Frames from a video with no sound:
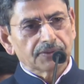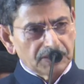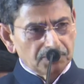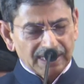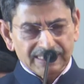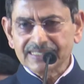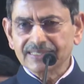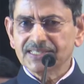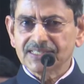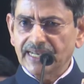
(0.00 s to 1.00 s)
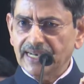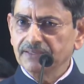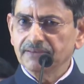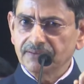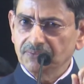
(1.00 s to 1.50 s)
We must
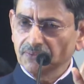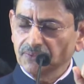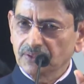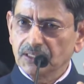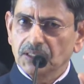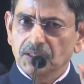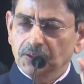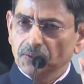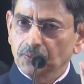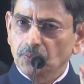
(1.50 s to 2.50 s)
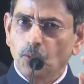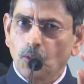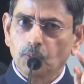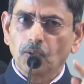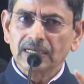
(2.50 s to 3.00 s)
understand
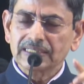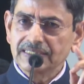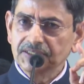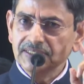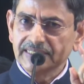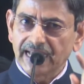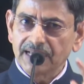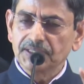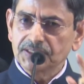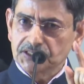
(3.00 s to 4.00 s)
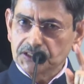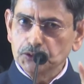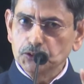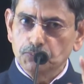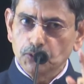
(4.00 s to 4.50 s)
what damage
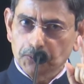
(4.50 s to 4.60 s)
G.U.